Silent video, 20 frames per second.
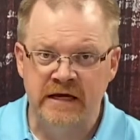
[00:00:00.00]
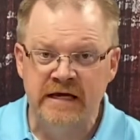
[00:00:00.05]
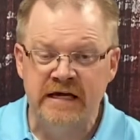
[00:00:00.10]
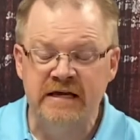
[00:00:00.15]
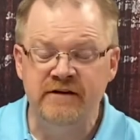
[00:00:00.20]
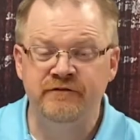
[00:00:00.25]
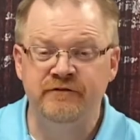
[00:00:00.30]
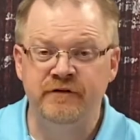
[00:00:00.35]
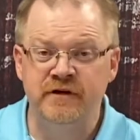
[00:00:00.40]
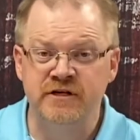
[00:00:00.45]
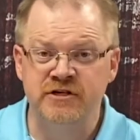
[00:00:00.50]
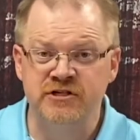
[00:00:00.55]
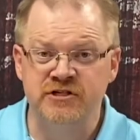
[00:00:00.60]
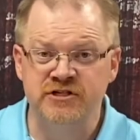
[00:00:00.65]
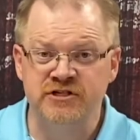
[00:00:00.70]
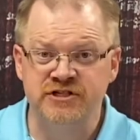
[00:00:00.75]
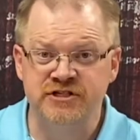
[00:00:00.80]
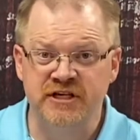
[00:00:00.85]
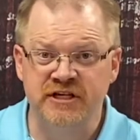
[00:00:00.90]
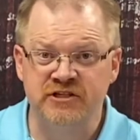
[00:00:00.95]
Ephesians
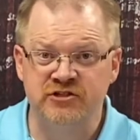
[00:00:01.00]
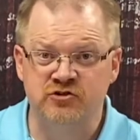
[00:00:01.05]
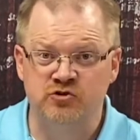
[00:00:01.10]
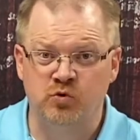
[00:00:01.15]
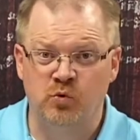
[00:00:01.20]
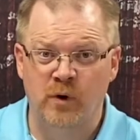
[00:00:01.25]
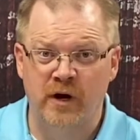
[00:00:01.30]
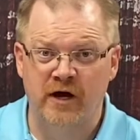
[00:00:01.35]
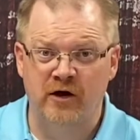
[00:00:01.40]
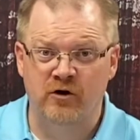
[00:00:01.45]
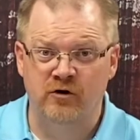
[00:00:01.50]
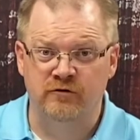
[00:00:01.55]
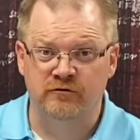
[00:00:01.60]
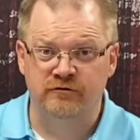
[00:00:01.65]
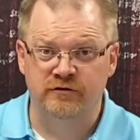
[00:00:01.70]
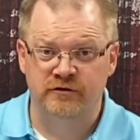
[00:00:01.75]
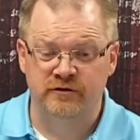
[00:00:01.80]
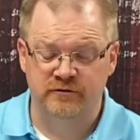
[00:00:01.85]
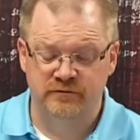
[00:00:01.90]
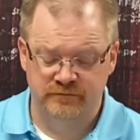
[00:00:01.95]
6:12.
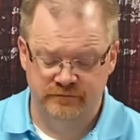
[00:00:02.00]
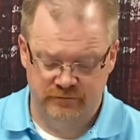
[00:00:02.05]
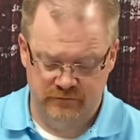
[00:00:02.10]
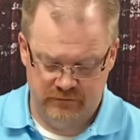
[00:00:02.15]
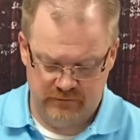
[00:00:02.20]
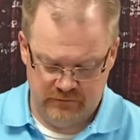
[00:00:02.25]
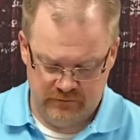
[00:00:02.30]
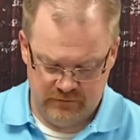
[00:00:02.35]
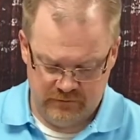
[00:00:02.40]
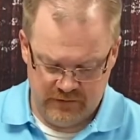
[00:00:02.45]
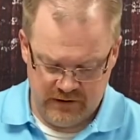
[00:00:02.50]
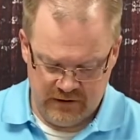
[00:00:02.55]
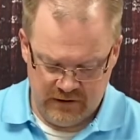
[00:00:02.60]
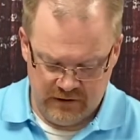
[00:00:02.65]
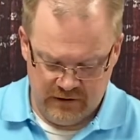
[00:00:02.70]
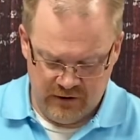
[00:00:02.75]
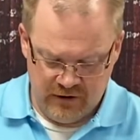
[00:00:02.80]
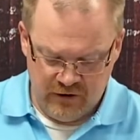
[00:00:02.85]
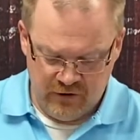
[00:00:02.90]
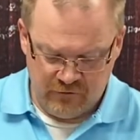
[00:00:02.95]

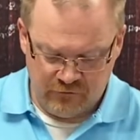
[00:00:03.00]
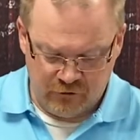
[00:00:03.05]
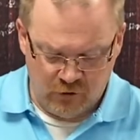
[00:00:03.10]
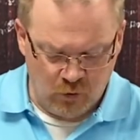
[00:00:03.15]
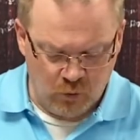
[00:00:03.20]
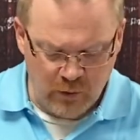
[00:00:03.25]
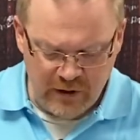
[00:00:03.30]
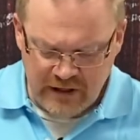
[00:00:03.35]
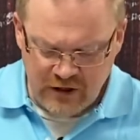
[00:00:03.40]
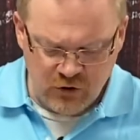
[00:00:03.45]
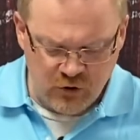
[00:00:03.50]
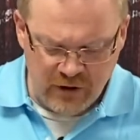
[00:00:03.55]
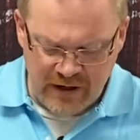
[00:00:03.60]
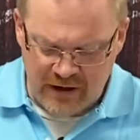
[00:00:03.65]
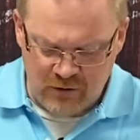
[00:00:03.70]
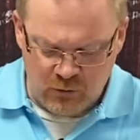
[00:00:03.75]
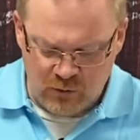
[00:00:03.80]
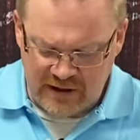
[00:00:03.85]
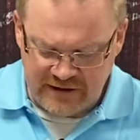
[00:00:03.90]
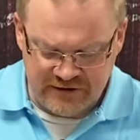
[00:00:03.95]
For we do
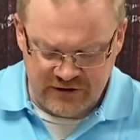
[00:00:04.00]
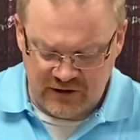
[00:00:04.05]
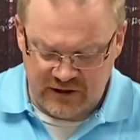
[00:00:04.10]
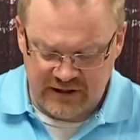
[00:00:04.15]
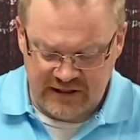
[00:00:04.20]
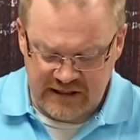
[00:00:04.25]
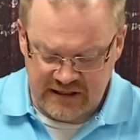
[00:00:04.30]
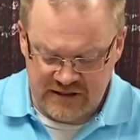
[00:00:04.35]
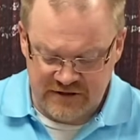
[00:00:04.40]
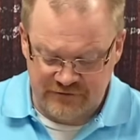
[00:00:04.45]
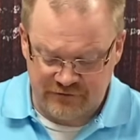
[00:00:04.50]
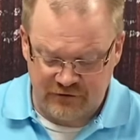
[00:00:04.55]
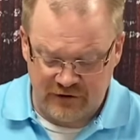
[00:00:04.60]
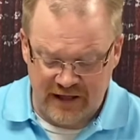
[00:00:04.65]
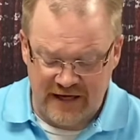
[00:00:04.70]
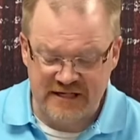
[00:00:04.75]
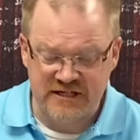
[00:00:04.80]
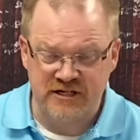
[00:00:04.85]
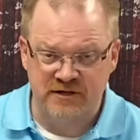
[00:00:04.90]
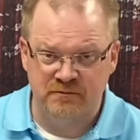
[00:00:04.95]
not wrestle against
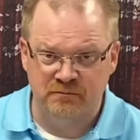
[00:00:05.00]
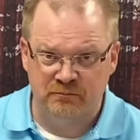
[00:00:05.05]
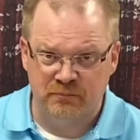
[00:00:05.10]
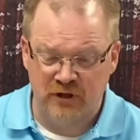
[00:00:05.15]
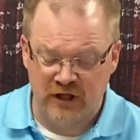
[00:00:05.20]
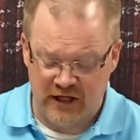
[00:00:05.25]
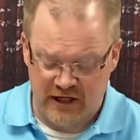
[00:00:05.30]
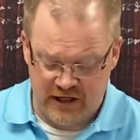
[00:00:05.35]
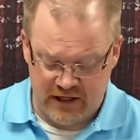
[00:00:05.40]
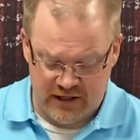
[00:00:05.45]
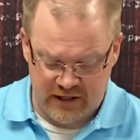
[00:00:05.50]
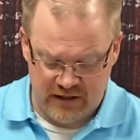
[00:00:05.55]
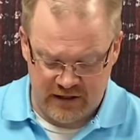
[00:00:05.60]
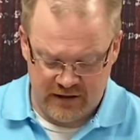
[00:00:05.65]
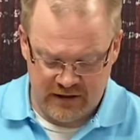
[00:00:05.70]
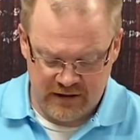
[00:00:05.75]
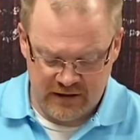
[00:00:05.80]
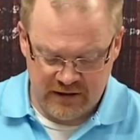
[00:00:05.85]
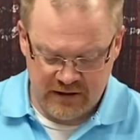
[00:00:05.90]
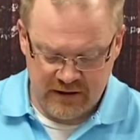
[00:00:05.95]
flesh and blood,
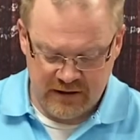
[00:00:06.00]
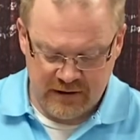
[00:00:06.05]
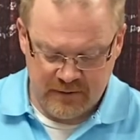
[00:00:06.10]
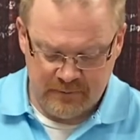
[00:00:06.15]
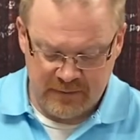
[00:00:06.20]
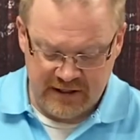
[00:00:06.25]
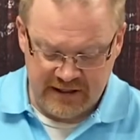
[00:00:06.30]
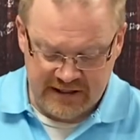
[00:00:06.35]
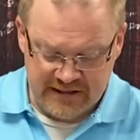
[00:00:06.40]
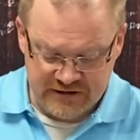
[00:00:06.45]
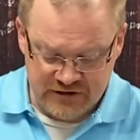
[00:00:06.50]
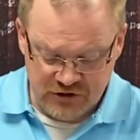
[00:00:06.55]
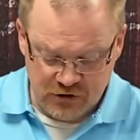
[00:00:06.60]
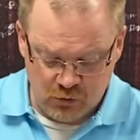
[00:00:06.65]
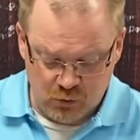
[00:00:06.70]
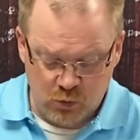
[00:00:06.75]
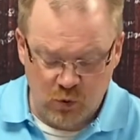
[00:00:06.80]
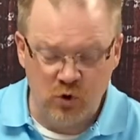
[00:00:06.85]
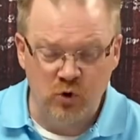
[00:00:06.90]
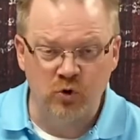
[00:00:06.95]
but against the
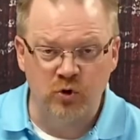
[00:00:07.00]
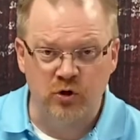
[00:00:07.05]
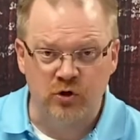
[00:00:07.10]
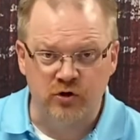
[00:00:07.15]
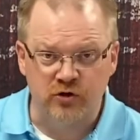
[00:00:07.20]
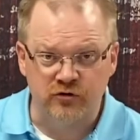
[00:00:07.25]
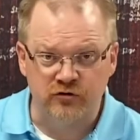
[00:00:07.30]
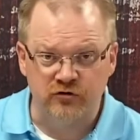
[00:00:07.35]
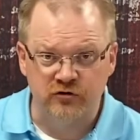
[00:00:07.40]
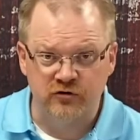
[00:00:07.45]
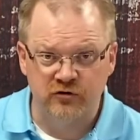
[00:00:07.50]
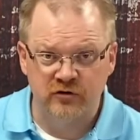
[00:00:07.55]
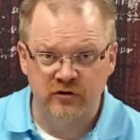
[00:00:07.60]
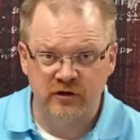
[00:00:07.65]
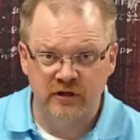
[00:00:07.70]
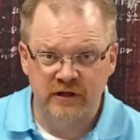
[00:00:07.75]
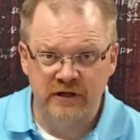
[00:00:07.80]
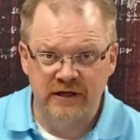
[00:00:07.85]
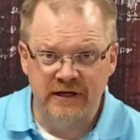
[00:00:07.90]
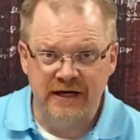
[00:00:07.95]
rulers,
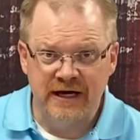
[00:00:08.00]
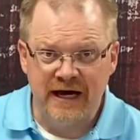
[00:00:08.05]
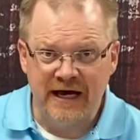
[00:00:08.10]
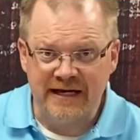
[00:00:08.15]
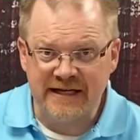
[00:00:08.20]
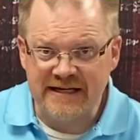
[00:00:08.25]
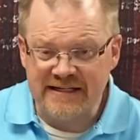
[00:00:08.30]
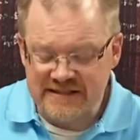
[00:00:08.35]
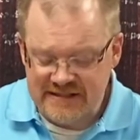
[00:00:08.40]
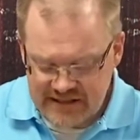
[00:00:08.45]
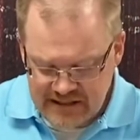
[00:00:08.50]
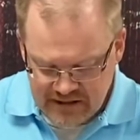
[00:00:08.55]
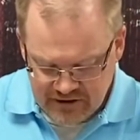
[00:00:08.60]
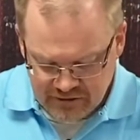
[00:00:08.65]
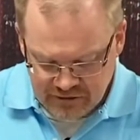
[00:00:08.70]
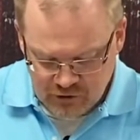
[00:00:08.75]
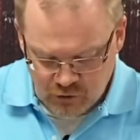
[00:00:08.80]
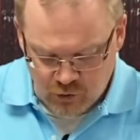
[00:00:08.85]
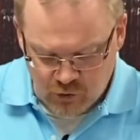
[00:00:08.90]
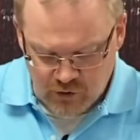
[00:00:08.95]
against the
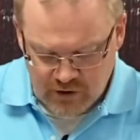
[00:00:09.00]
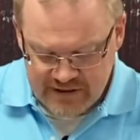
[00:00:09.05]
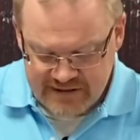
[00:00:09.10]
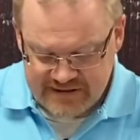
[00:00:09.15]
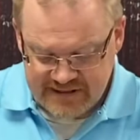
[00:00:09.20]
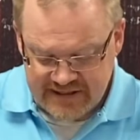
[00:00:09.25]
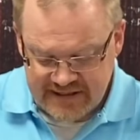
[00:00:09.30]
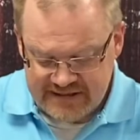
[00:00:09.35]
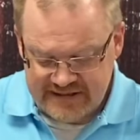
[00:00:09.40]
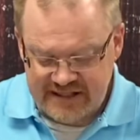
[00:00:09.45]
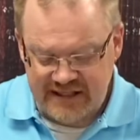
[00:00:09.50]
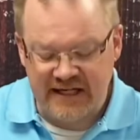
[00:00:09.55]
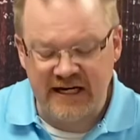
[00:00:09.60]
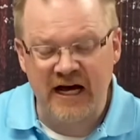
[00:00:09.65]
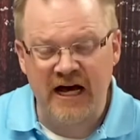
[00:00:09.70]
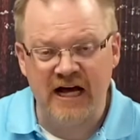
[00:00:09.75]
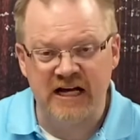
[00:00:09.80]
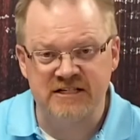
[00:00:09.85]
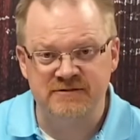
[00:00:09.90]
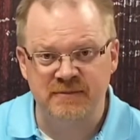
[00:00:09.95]
authorities, against the
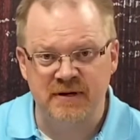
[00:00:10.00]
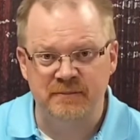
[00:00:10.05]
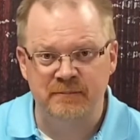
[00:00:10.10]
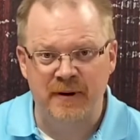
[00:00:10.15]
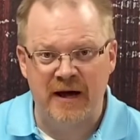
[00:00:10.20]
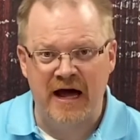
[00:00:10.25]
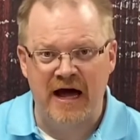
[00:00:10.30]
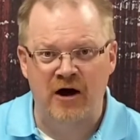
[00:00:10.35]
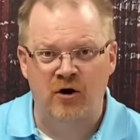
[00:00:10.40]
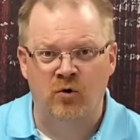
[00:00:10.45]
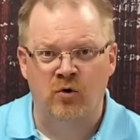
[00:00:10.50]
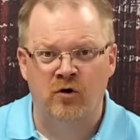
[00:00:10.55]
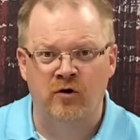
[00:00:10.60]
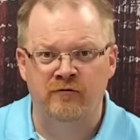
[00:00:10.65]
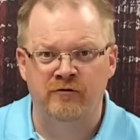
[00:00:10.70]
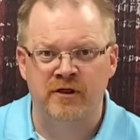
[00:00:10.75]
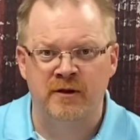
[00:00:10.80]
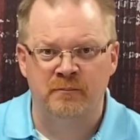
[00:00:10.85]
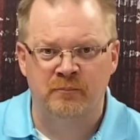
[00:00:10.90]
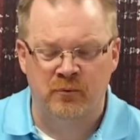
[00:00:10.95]
cosmic power
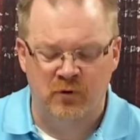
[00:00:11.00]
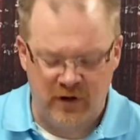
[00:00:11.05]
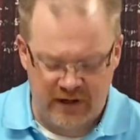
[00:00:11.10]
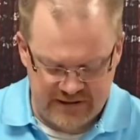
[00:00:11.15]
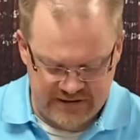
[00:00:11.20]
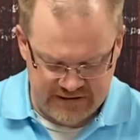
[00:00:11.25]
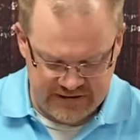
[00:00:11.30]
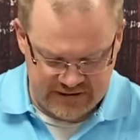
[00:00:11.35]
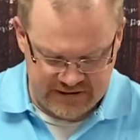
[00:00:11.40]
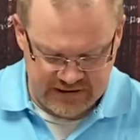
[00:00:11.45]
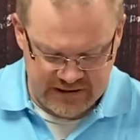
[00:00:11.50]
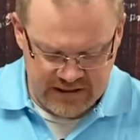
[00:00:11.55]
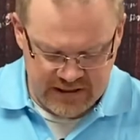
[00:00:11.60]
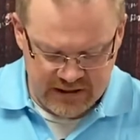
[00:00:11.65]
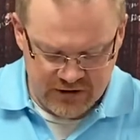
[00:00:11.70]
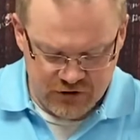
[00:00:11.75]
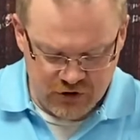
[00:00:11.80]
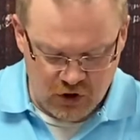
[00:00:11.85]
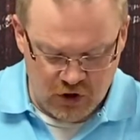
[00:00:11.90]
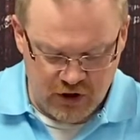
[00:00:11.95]
over the present
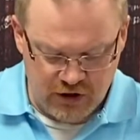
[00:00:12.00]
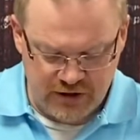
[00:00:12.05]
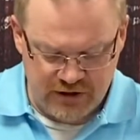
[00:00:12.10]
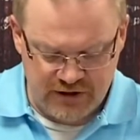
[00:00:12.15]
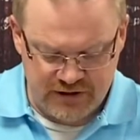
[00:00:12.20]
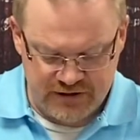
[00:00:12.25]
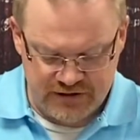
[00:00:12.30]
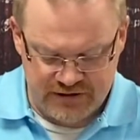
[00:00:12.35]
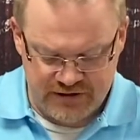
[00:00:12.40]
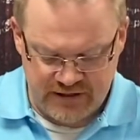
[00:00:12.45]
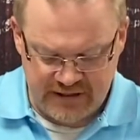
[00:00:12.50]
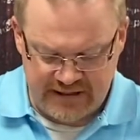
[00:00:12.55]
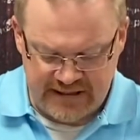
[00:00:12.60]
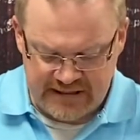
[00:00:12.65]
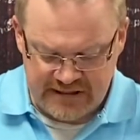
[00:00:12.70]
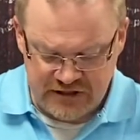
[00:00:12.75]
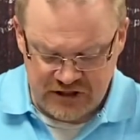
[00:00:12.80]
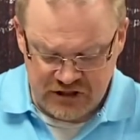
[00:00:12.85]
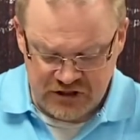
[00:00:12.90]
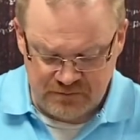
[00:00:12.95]
darkness,
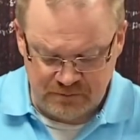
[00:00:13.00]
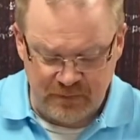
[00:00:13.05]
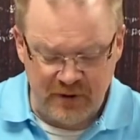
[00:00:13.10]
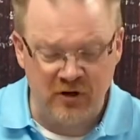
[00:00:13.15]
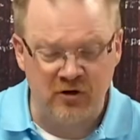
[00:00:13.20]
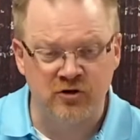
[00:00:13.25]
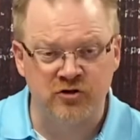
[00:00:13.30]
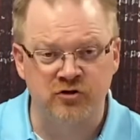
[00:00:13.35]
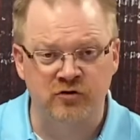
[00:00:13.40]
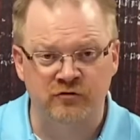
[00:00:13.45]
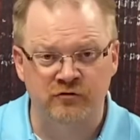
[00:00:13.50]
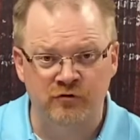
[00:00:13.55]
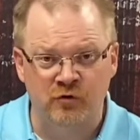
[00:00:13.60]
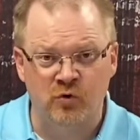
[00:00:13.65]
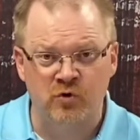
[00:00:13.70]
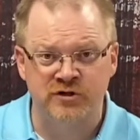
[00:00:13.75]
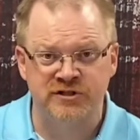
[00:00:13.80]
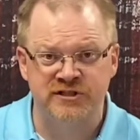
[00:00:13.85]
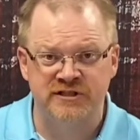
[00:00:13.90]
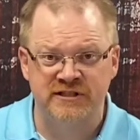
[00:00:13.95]
against the spiritual
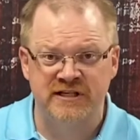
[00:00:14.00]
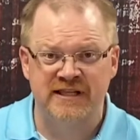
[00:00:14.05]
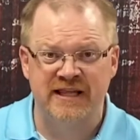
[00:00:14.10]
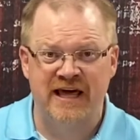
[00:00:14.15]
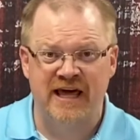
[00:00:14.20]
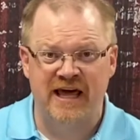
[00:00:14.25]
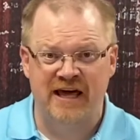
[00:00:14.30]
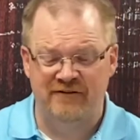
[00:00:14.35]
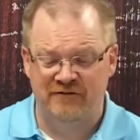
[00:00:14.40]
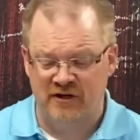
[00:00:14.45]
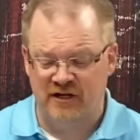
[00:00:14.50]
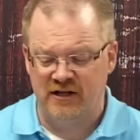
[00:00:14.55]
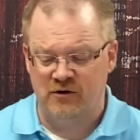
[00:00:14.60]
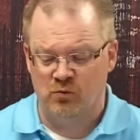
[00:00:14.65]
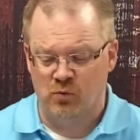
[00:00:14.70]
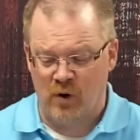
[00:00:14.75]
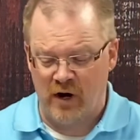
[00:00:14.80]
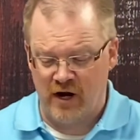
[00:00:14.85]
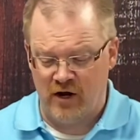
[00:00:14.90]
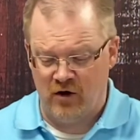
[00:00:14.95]
forces in the heavenly
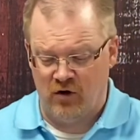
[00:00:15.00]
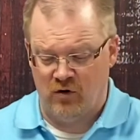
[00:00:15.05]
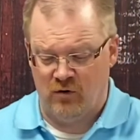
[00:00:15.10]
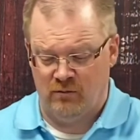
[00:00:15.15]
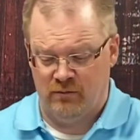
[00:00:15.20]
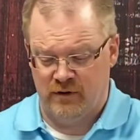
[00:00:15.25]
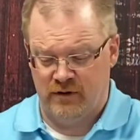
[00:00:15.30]
realm.